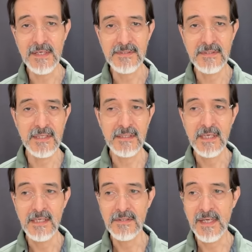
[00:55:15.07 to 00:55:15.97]
So it,
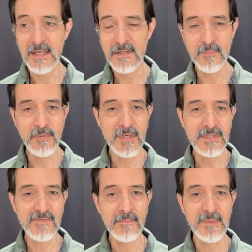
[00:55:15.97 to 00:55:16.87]
you get all the
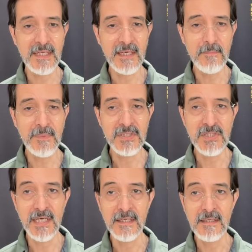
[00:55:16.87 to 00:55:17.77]
points for beating up on
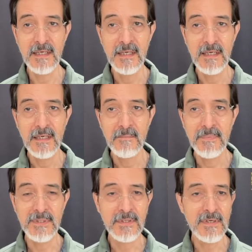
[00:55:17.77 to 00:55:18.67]
China,
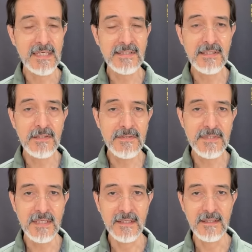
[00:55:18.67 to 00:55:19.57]
but you don't actually lose
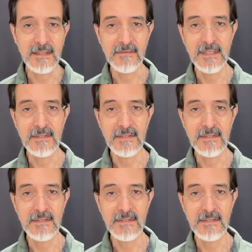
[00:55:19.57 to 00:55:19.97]
anything, right?